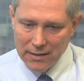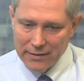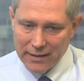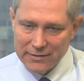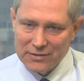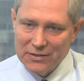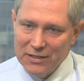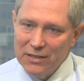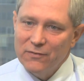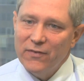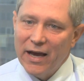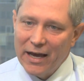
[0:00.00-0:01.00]
that's an
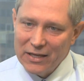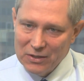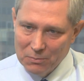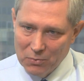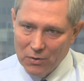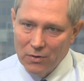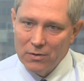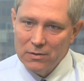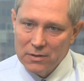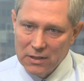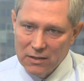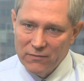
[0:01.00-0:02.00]
invaluable
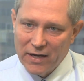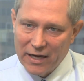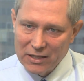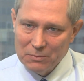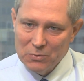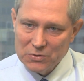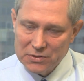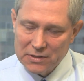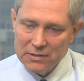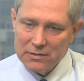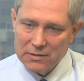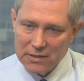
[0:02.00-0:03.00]

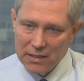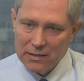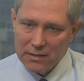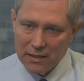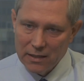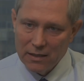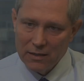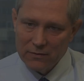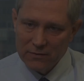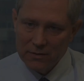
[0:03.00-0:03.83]
skill set to have.